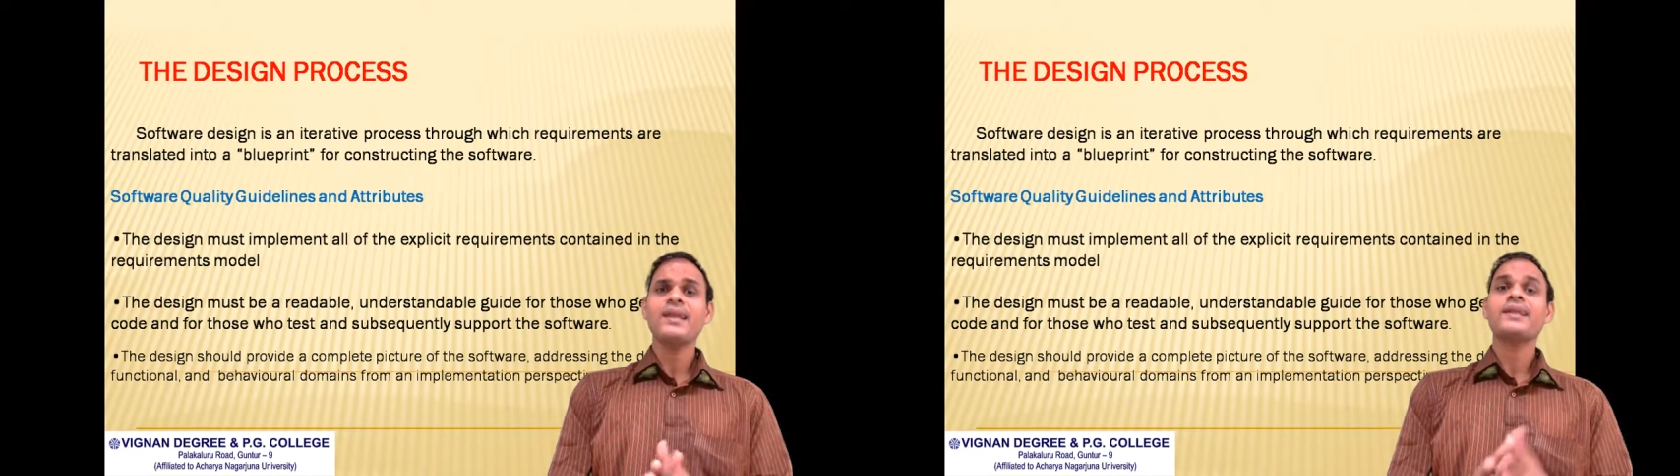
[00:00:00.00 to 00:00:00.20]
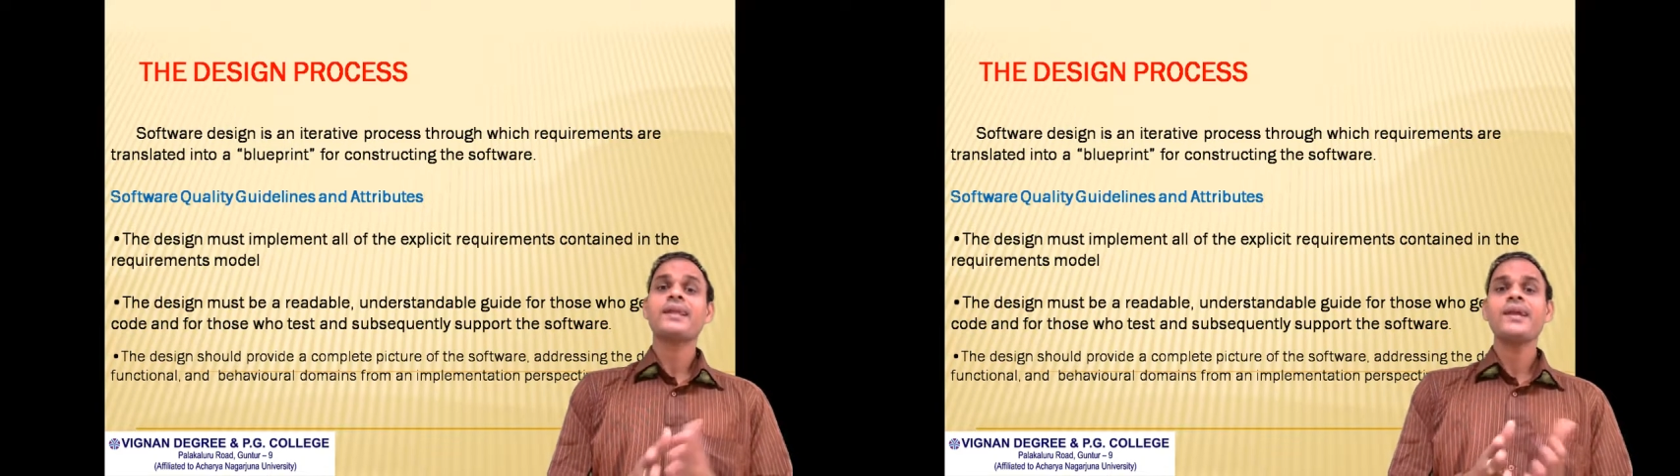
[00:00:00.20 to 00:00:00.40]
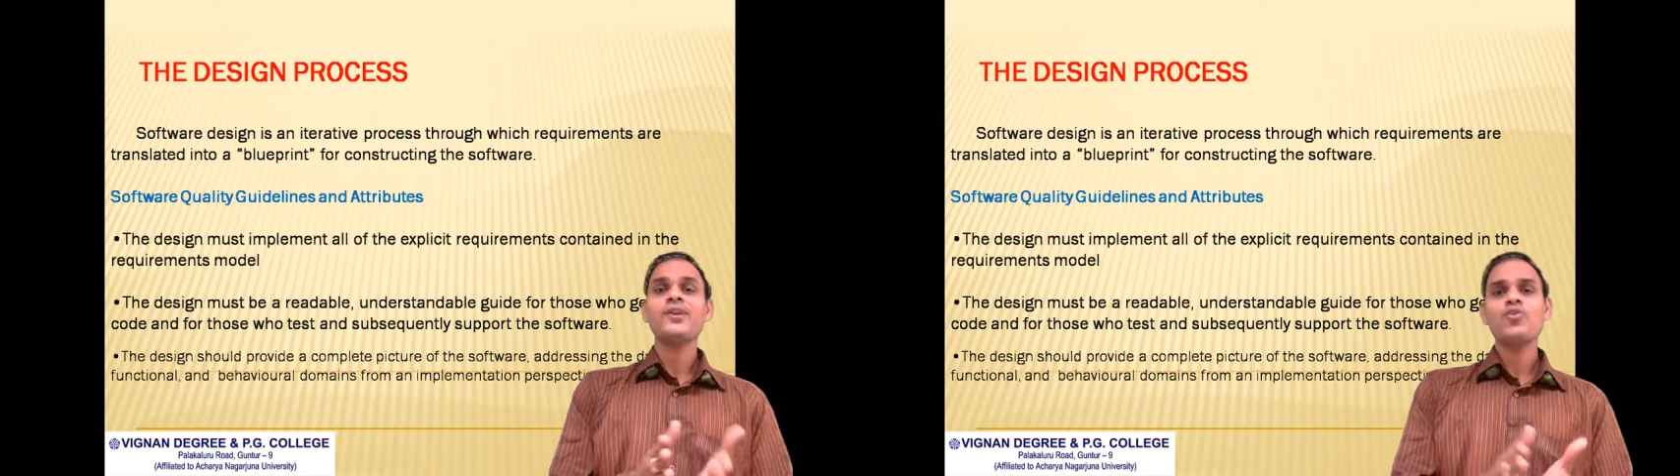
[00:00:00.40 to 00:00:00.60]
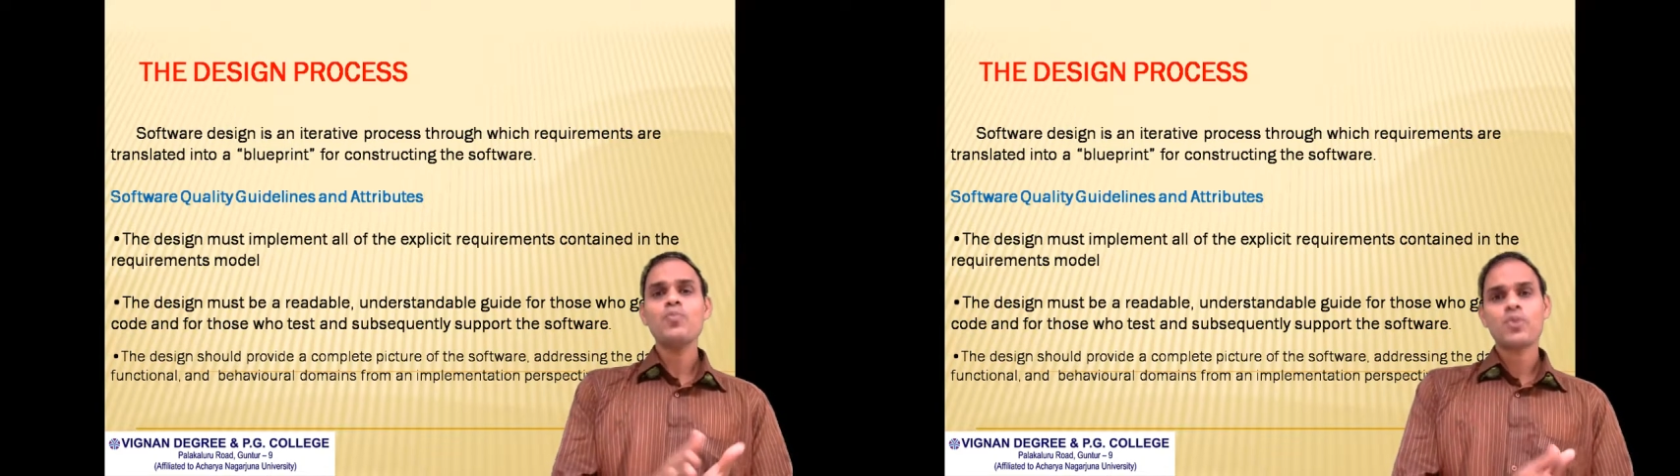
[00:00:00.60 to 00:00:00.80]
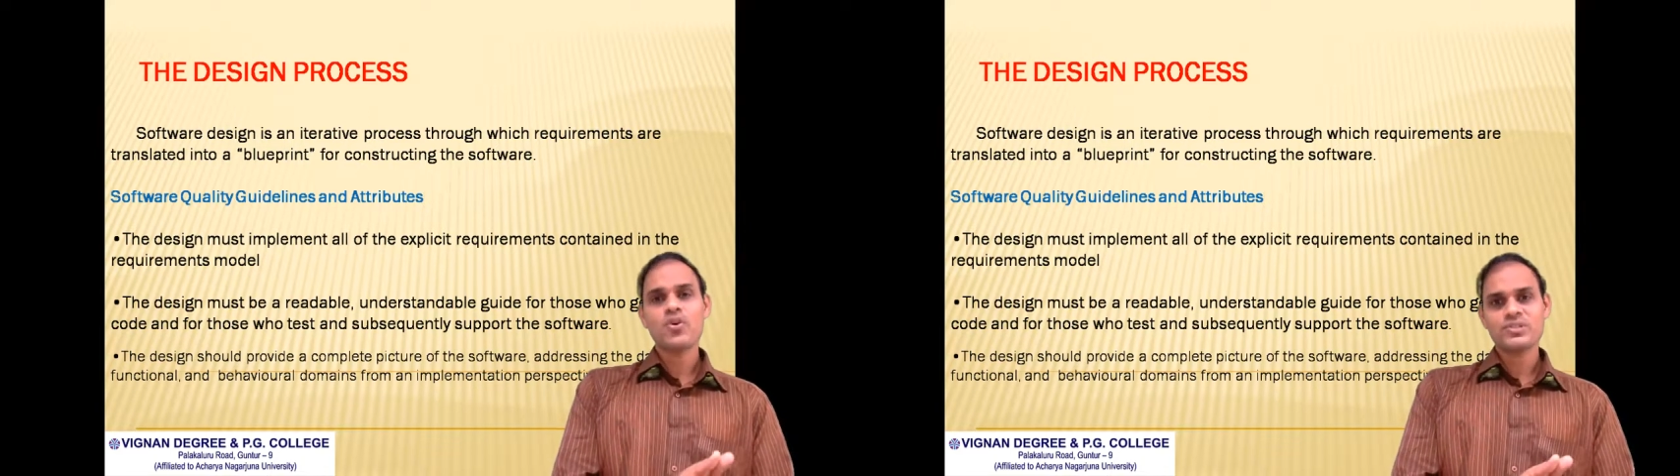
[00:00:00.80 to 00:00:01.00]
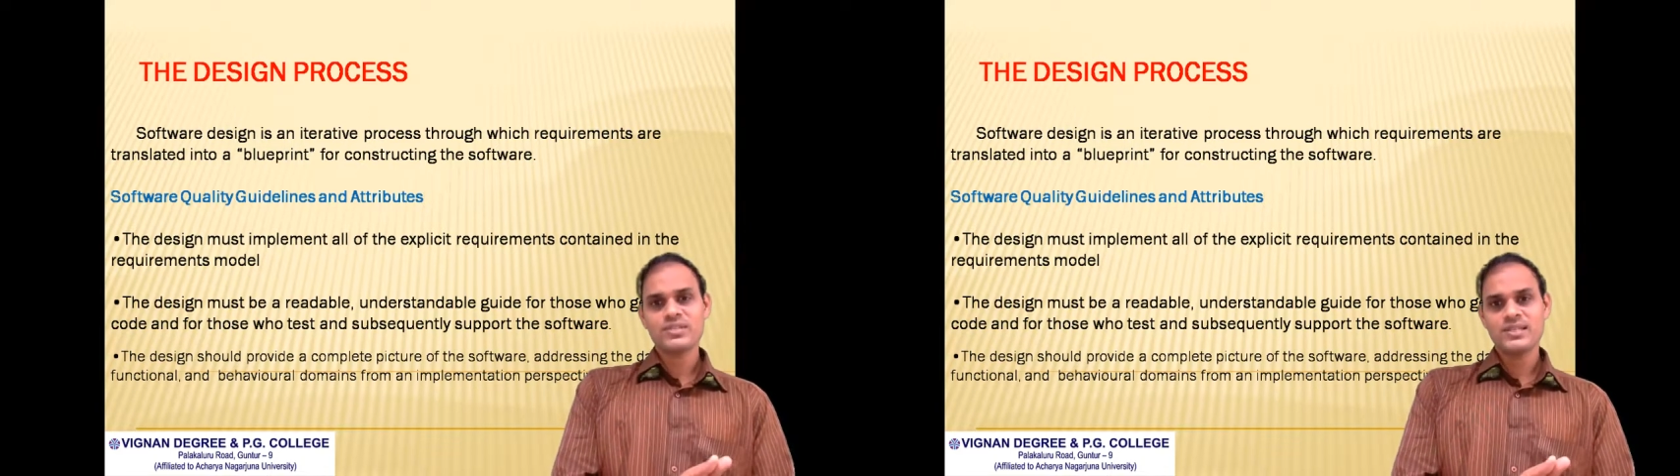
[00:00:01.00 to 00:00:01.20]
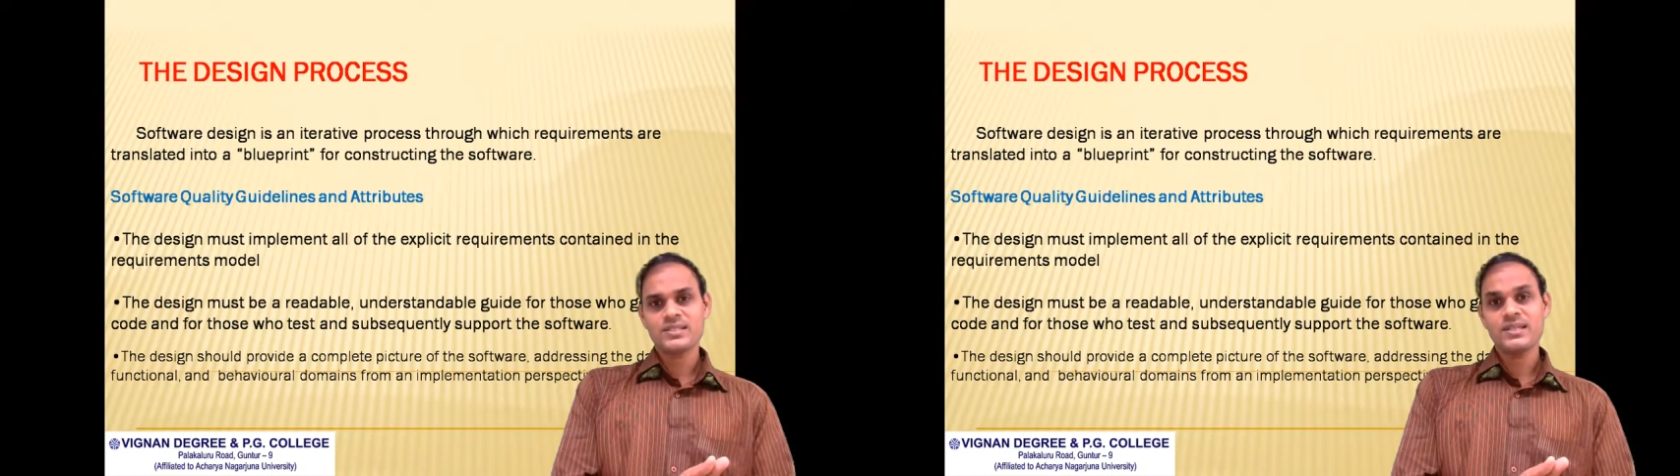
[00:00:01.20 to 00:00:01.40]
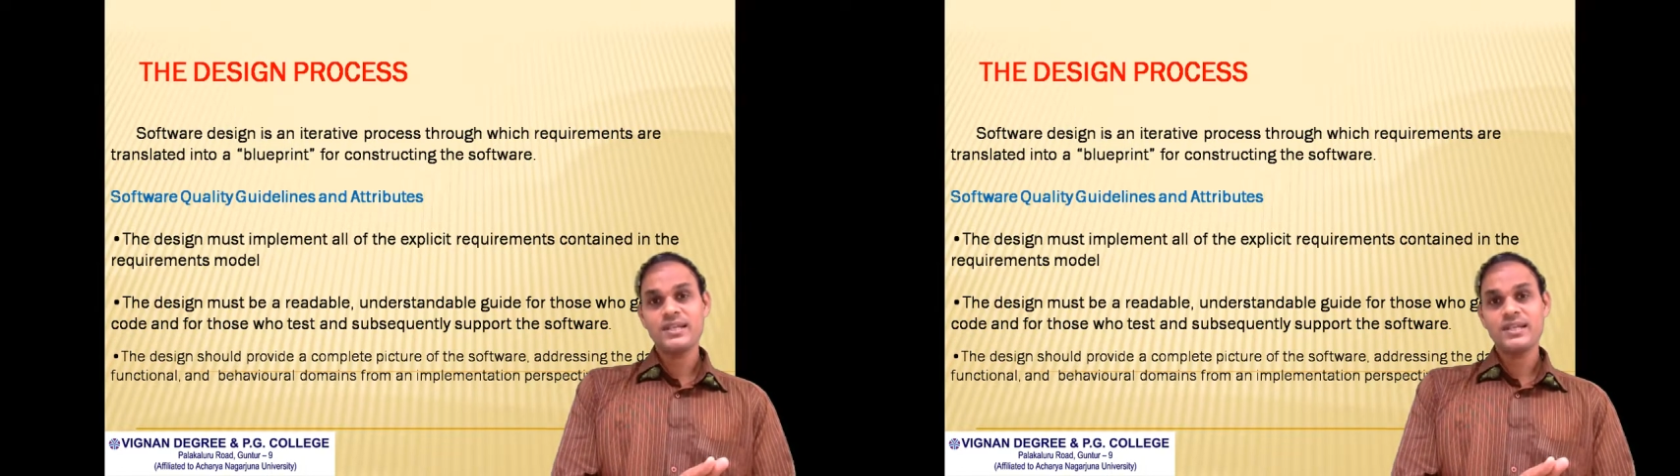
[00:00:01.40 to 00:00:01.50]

iterative process.